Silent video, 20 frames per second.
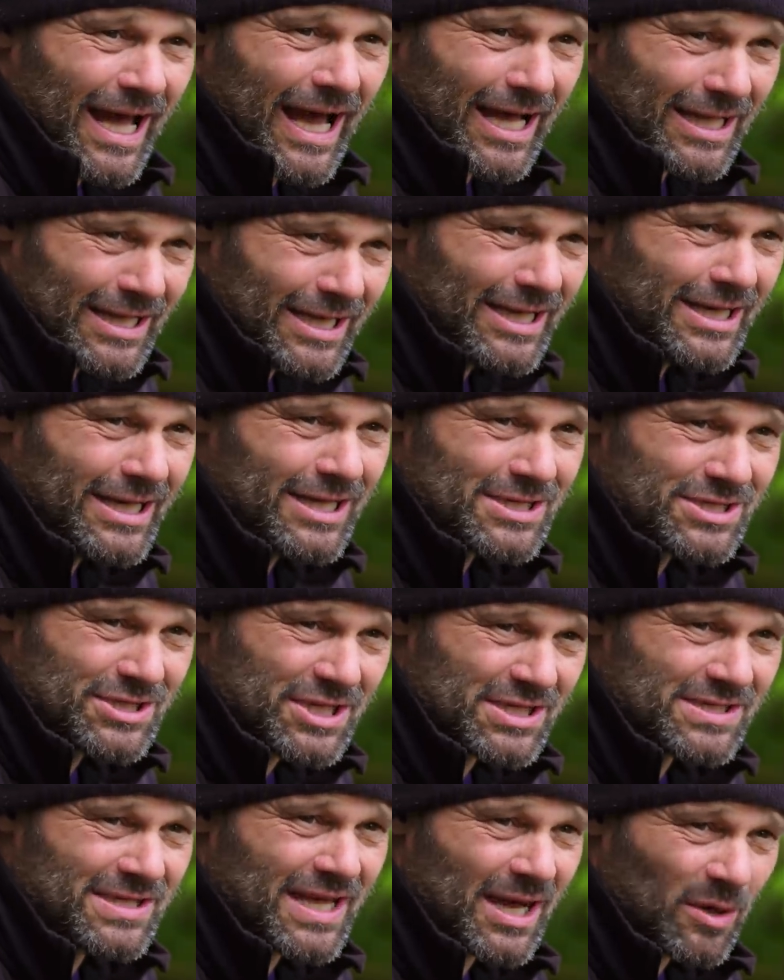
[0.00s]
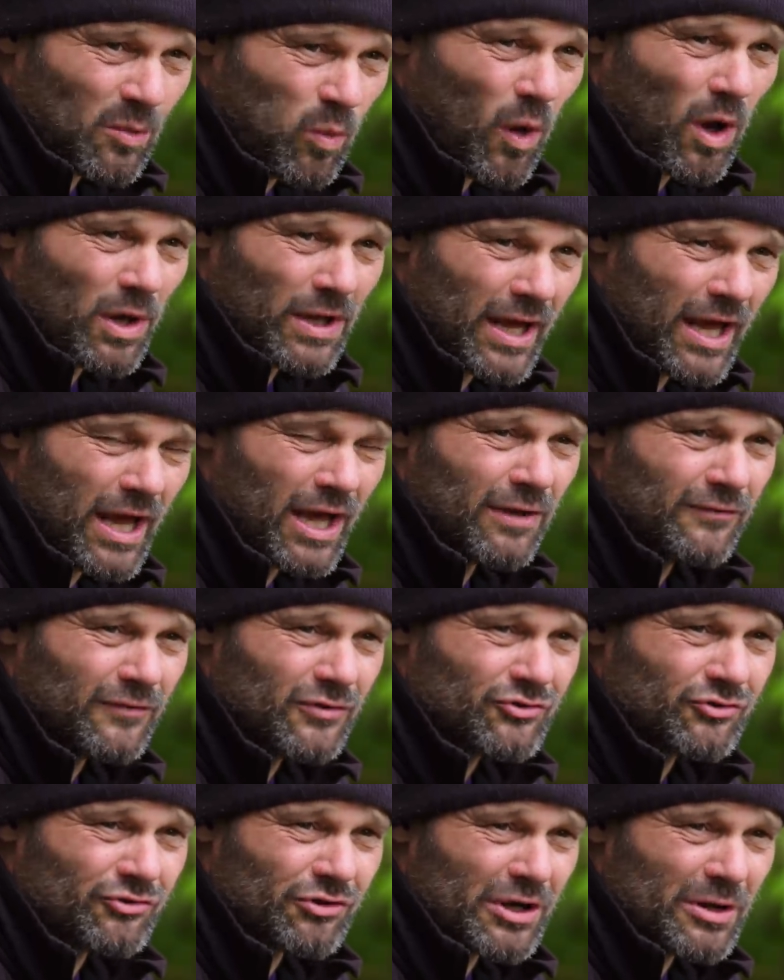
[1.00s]
and he has just had one hell of
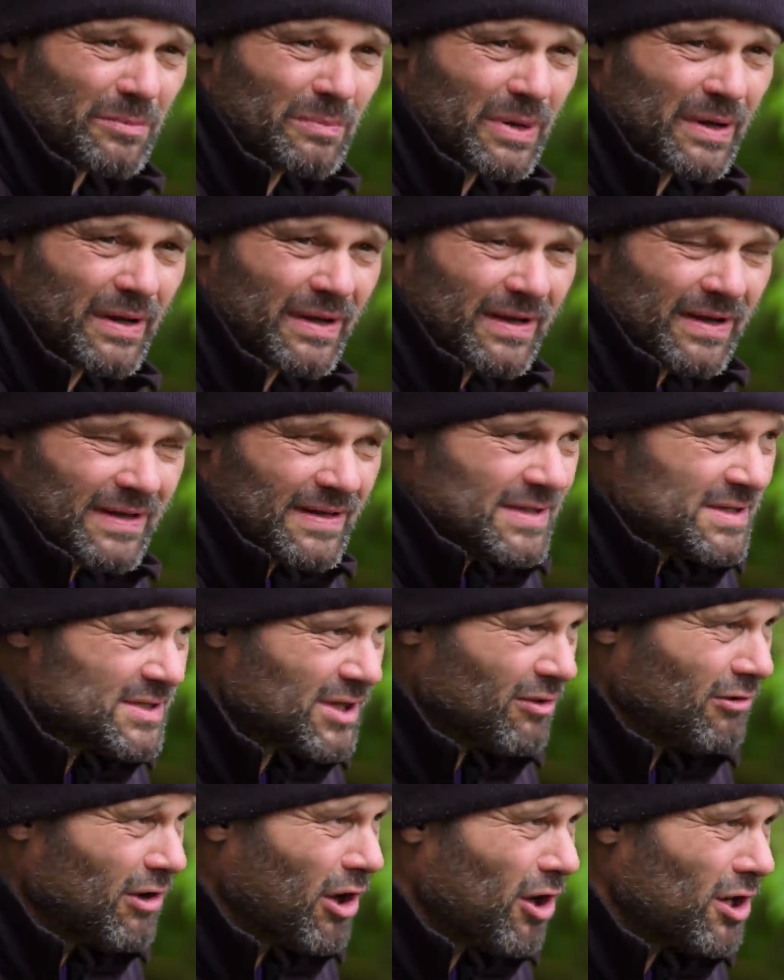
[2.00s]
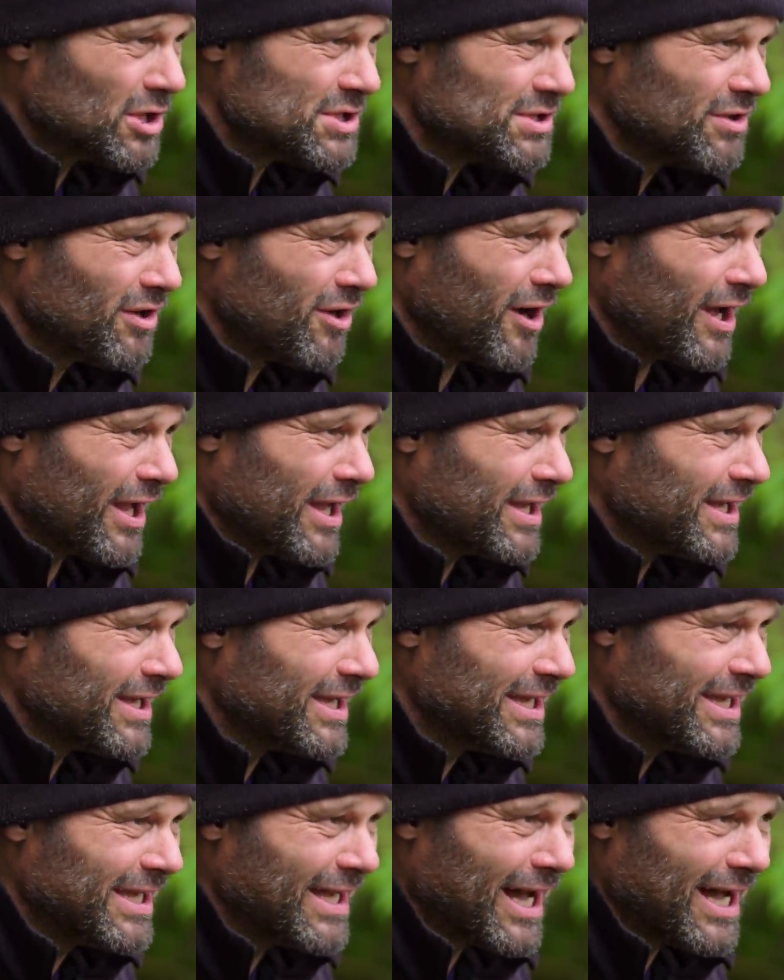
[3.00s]
a trip. So last night
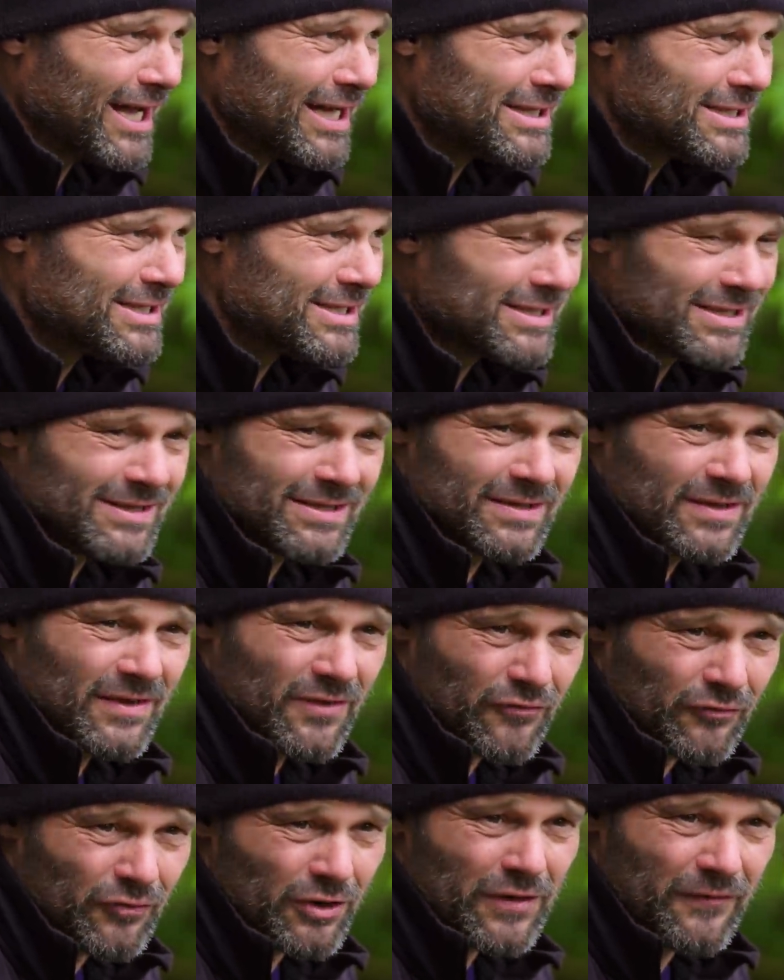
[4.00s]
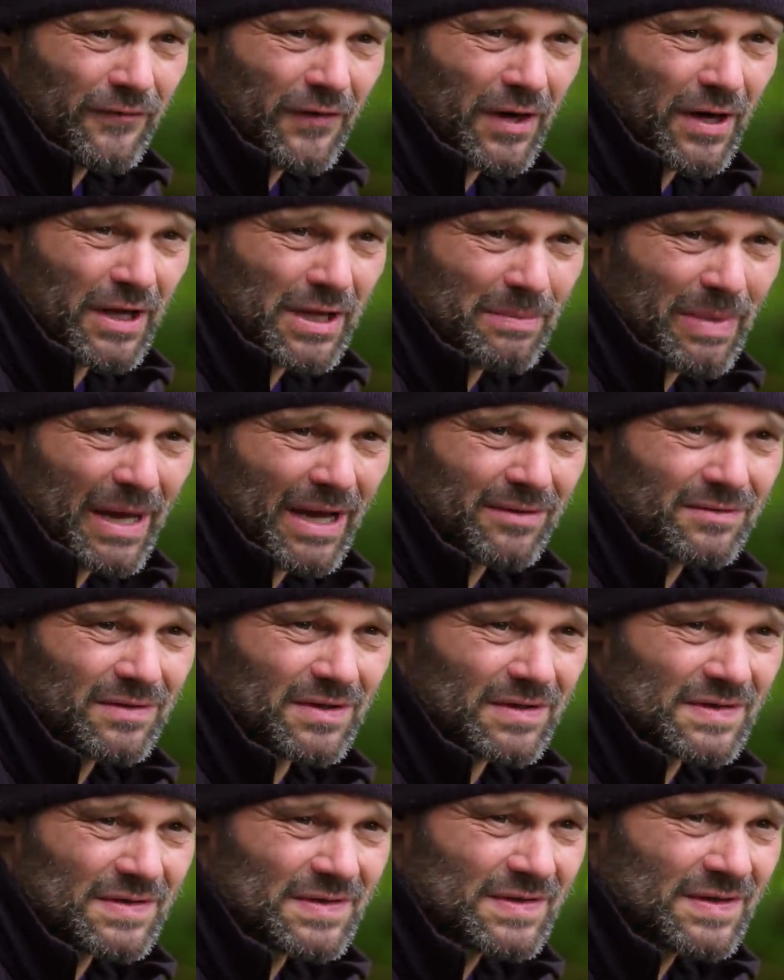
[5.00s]
he had 3
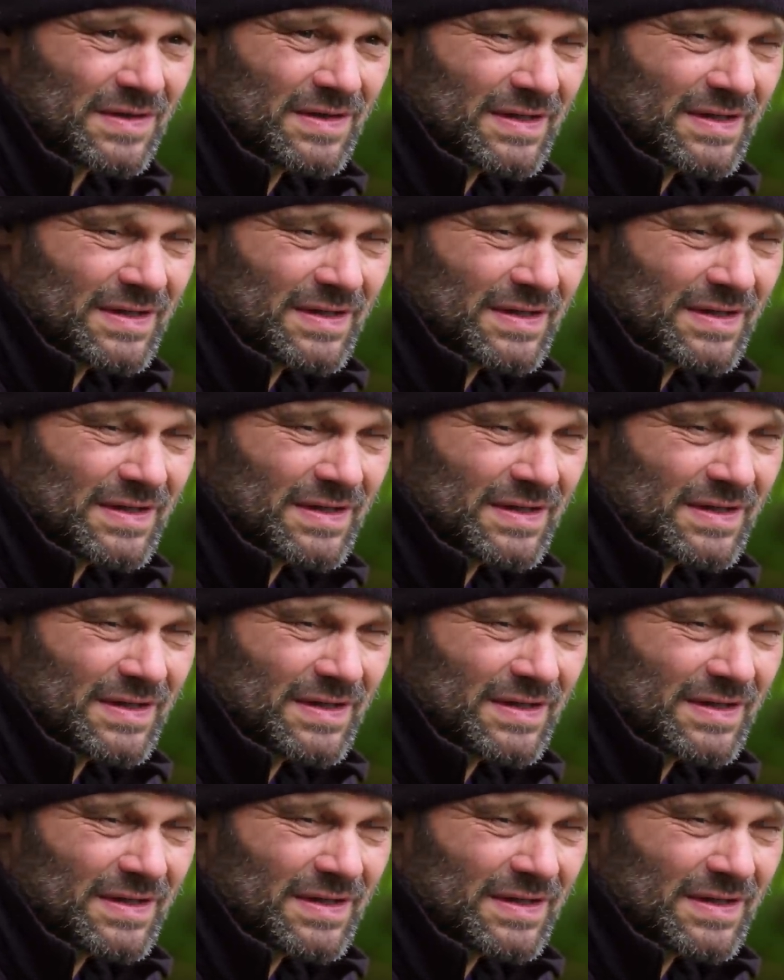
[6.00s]
30-pounders,